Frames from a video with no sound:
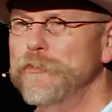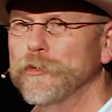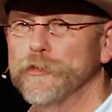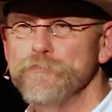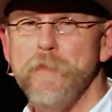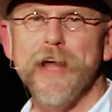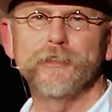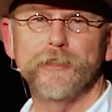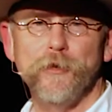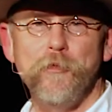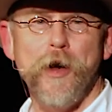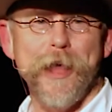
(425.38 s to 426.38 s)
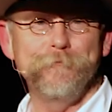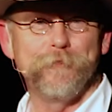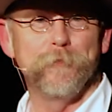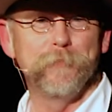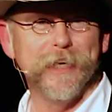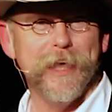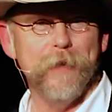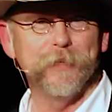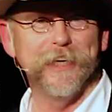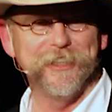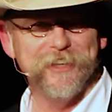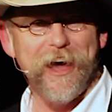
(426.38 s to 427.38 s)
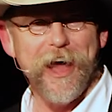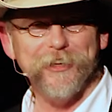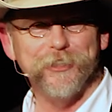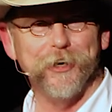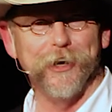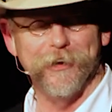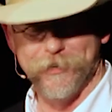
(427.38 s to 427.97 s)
was months away from becoming a doctor.